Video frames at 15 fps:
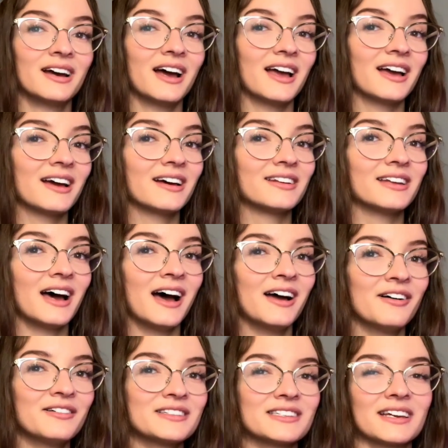And I
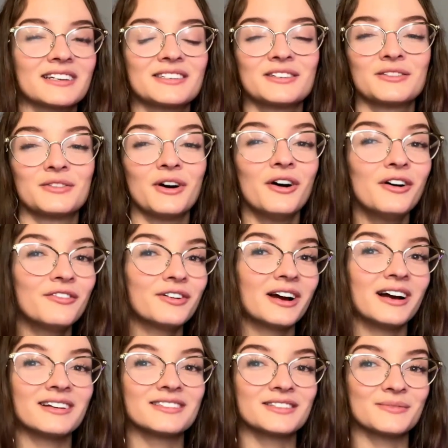always like to
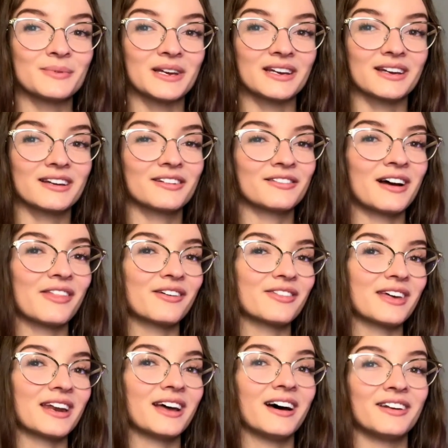overestimate rather
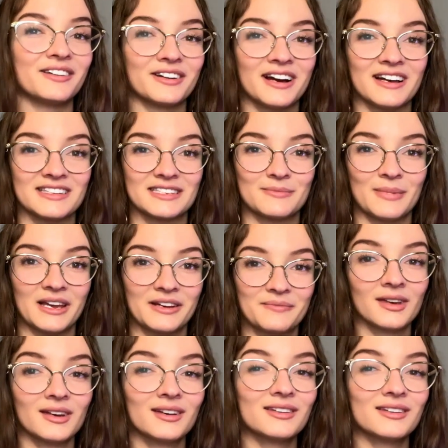than underestimate.